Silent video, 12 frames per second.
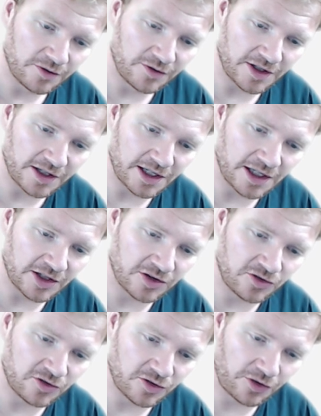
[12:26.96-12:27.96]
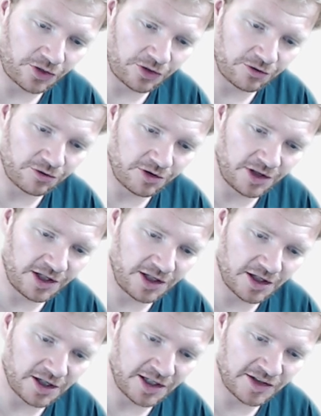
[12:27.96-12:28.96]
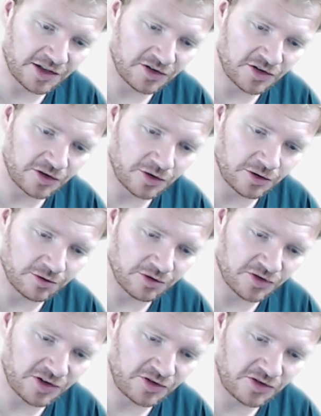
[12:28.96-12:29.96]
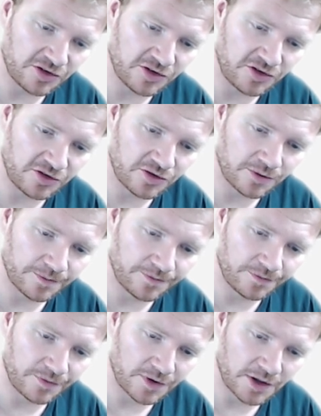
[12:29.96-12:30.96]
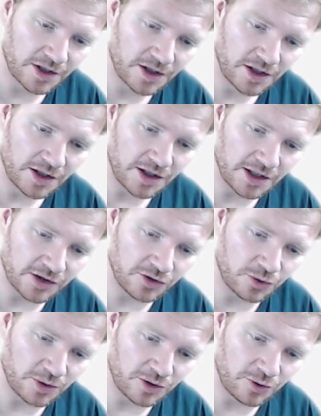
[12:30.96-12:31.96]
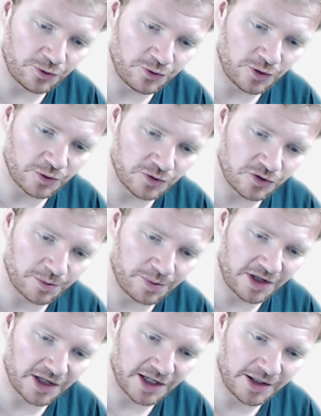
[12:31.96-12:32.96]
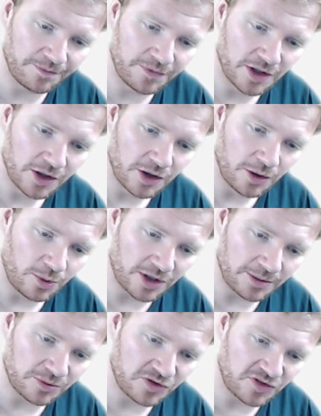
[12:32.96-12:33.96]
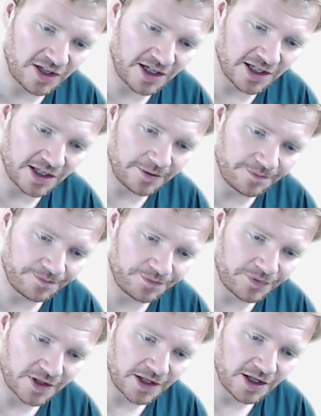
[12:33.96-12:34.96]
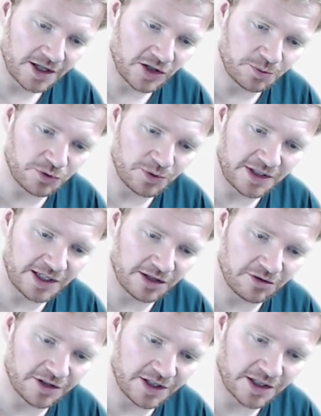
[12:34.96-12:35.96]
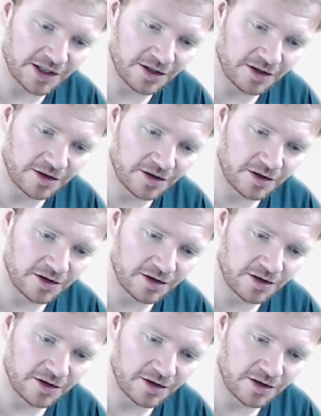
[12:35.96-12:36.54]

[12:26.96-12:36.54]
if it has three identical resistors and a 12 volt supply, what I'm saying is between here and here,